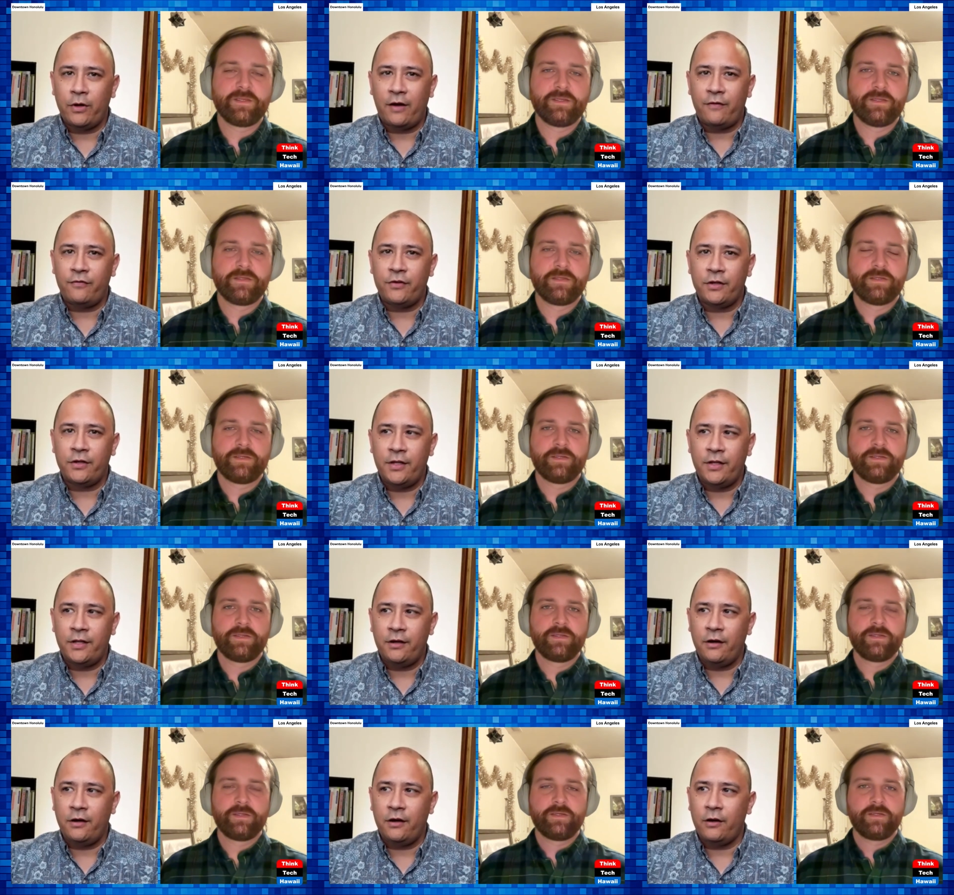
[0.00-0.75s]
Speaker 1: that we often
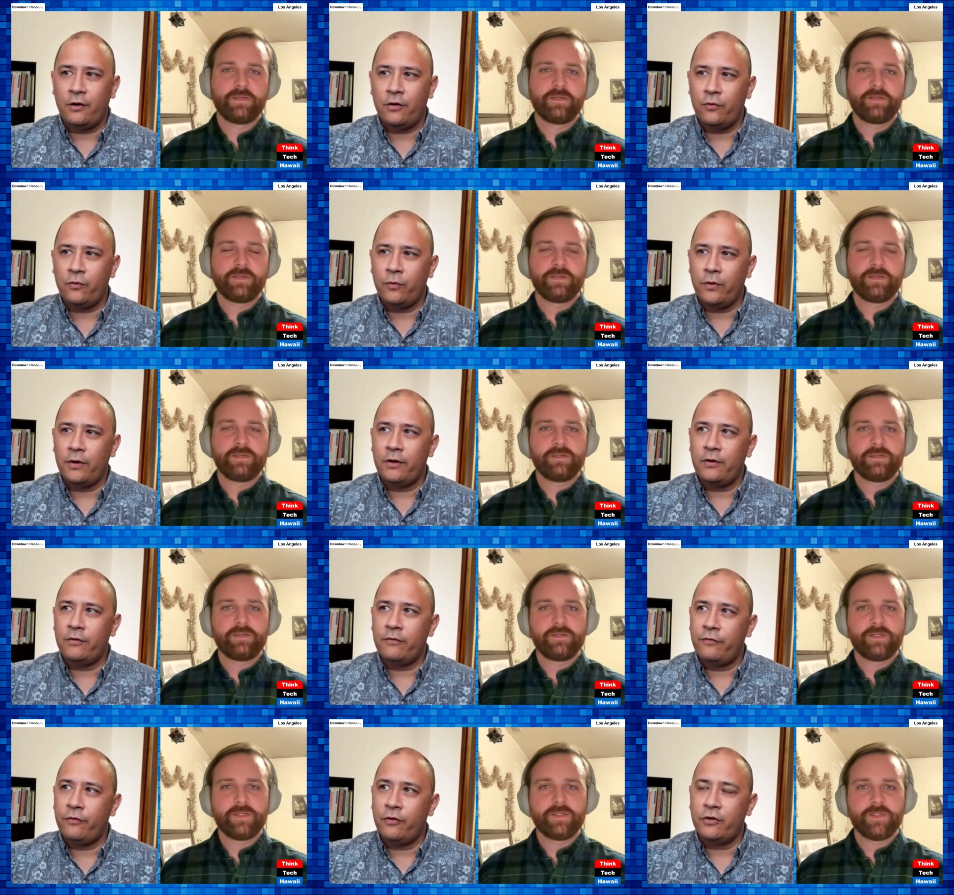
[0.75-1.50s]
hear
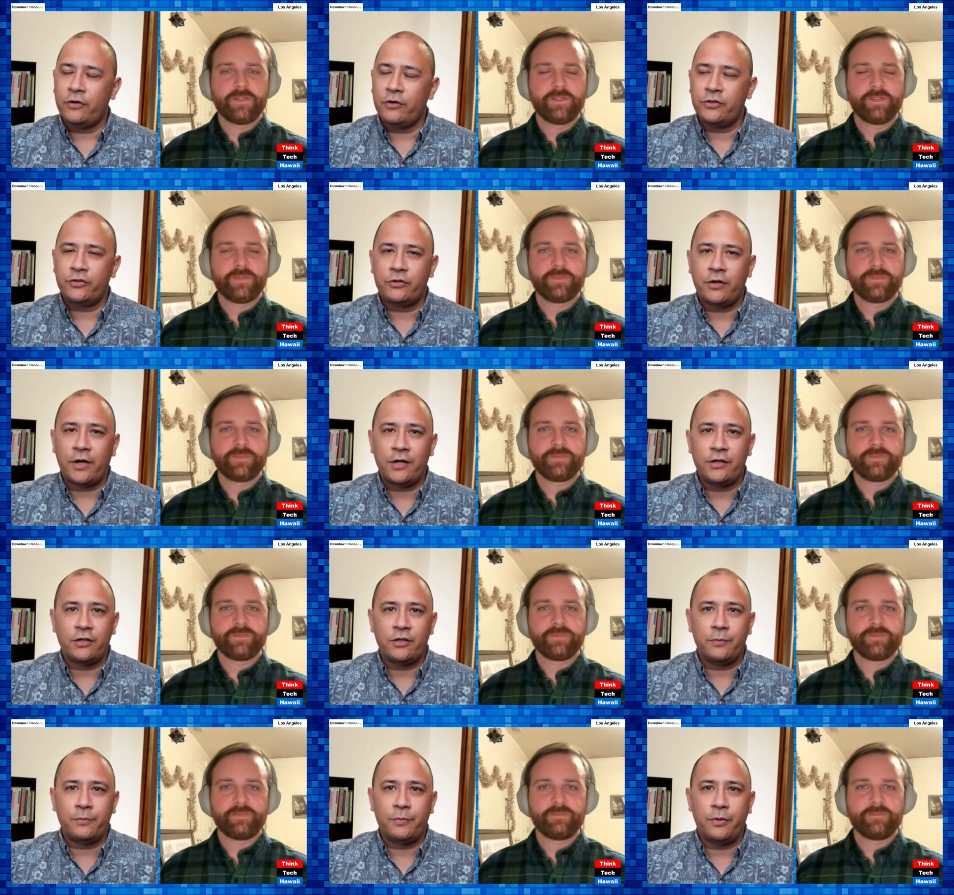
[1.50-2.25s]
when folks
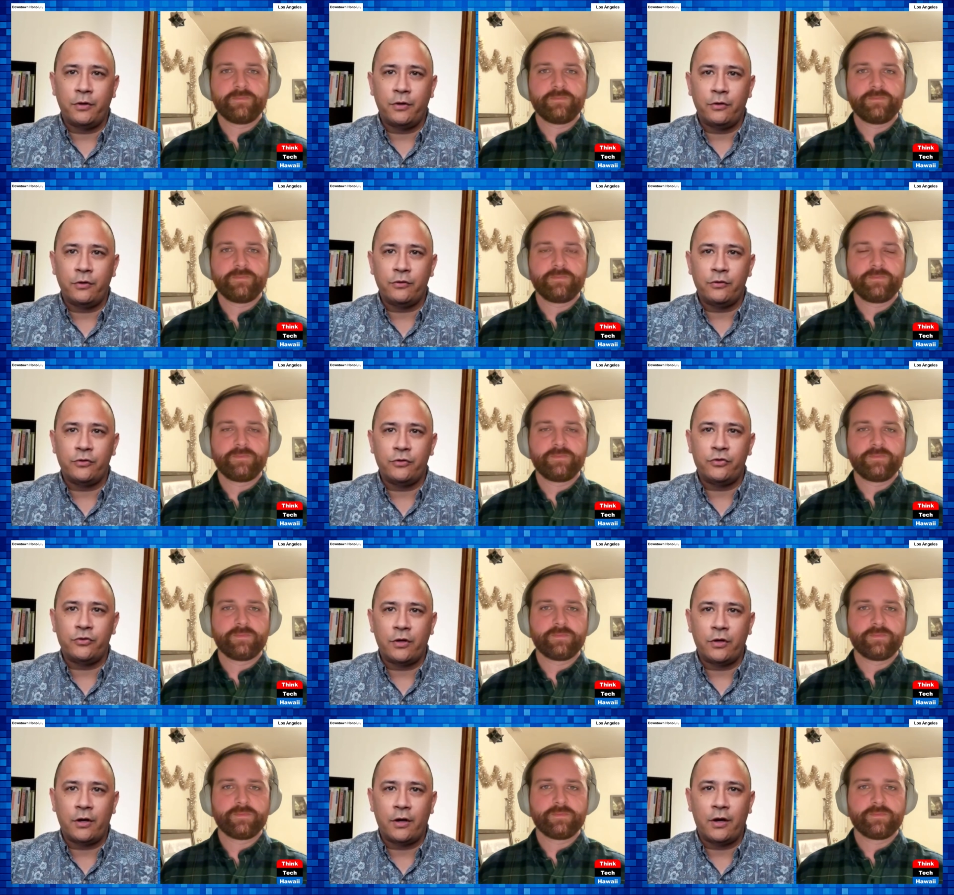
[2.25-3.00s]
try to
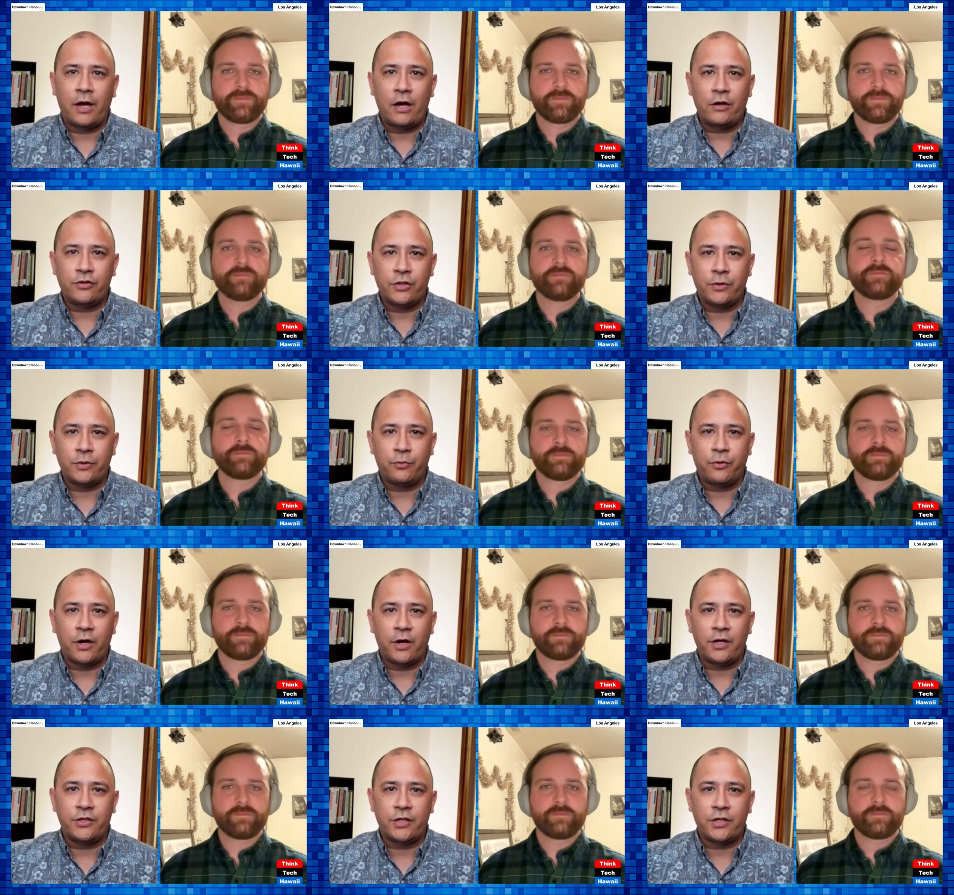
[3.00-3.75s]
oppose uh, housing
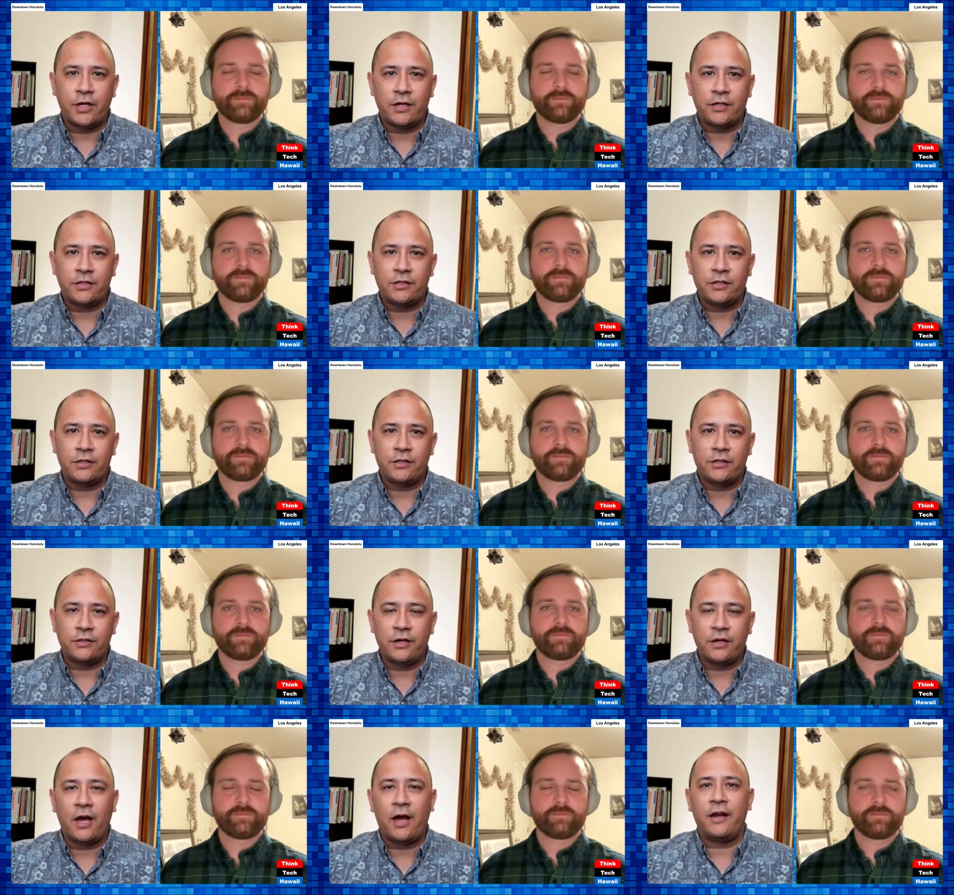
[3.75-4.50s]
projects
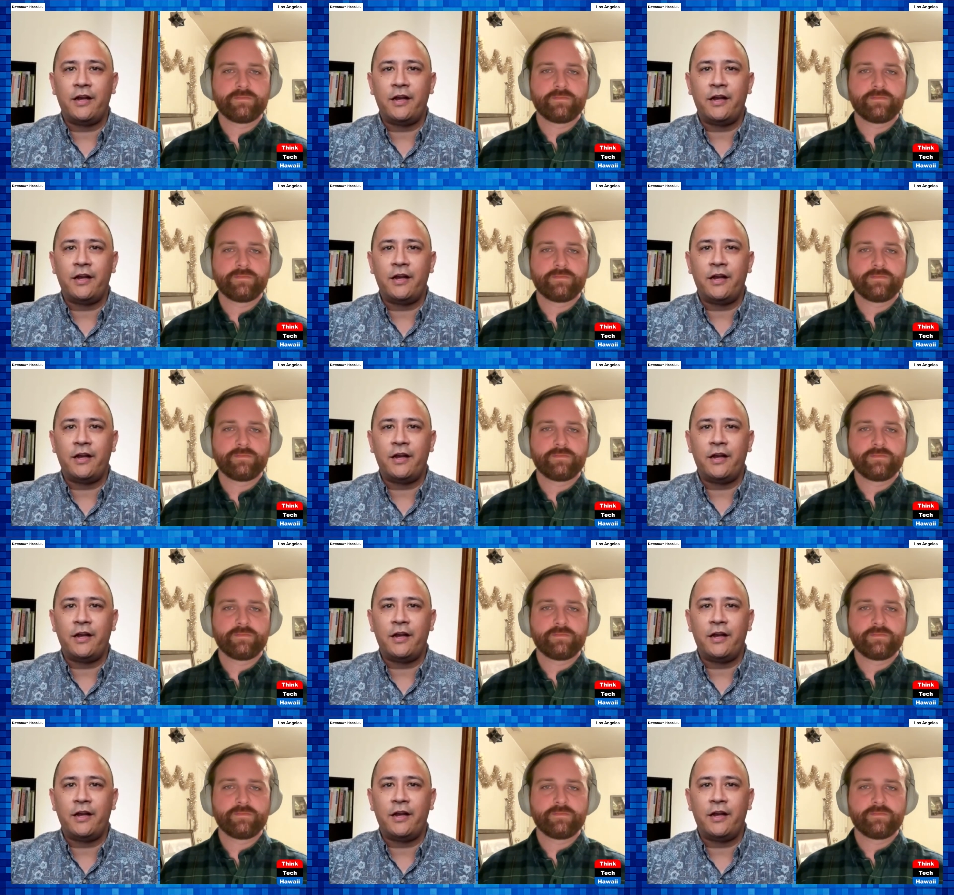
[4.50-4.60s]
is